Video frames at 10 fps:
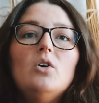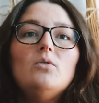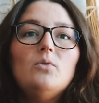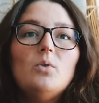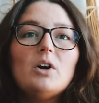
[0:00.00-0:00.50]

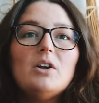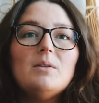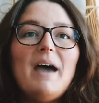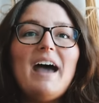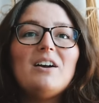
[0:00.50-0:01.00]
for the
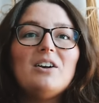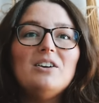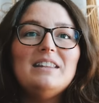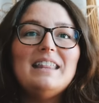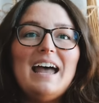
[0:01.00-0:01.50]

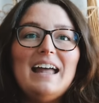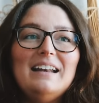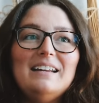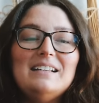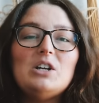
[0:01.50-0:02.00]
pattern that
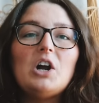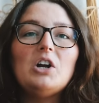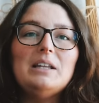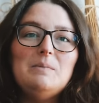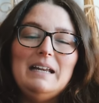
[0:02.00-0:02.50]
it's
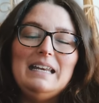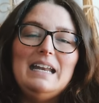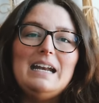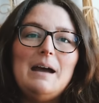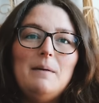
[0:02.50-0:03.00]
currently being
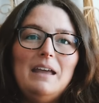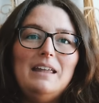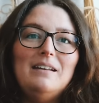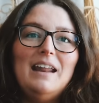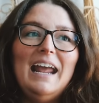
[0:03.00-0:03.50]
knitted up
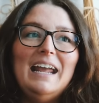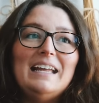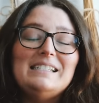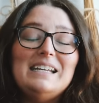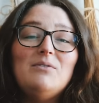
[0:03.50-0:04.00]
in?
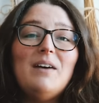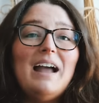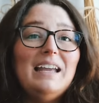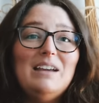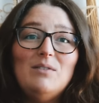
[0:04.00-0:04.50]
And if
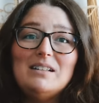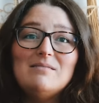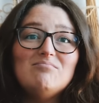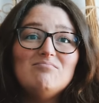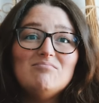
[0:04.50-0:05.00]
I
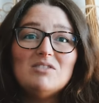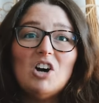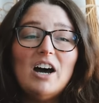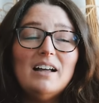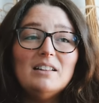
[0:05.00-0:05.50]
even
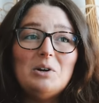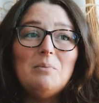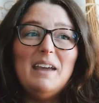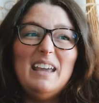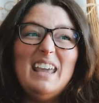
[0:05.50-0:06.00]
thought a little
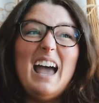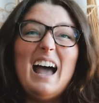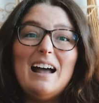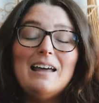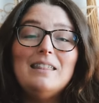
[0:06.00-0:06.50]
bit,
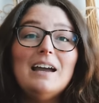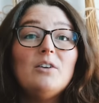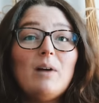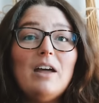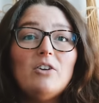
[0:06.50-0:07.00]
yeah, I think
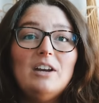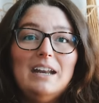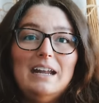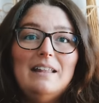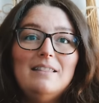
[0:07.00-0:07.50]
I'd rather knit
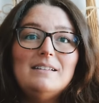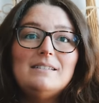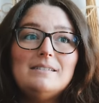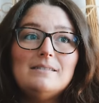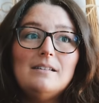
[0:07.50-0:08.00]
it in this
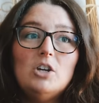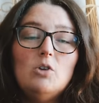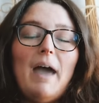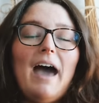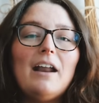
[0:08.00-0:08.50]
new
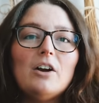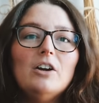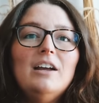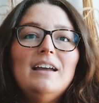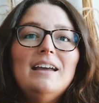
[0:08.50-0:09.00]

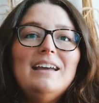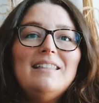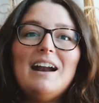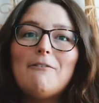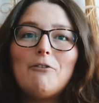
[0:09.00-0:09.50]
pattern,
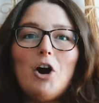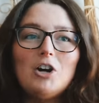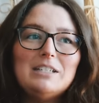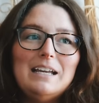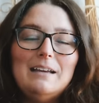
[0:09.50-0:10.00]
then I
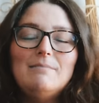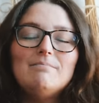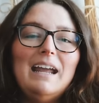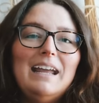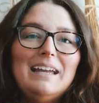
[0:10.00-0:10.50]
frogged it,
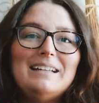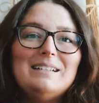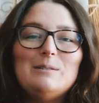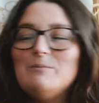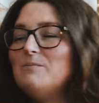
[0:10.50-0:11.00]

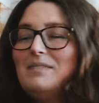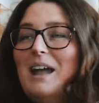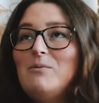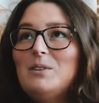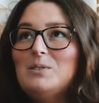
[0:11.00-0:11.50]
and
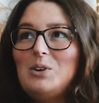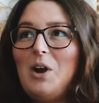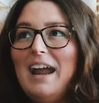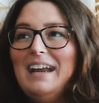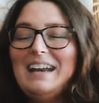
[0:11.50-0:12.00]
that feels
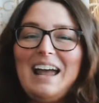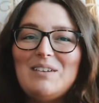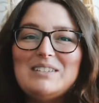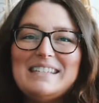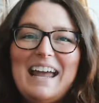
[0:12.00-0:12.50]
great, I
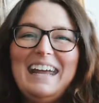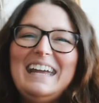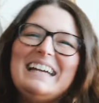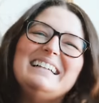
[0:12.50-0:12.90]
have to say.